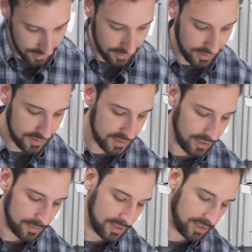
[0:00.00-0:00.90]
This
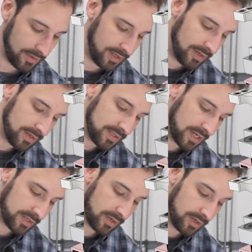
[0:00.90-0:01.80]
element down here is
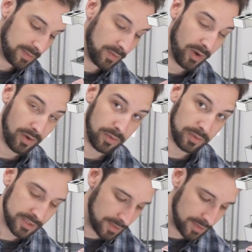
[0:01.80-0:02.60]
actually going to be what holds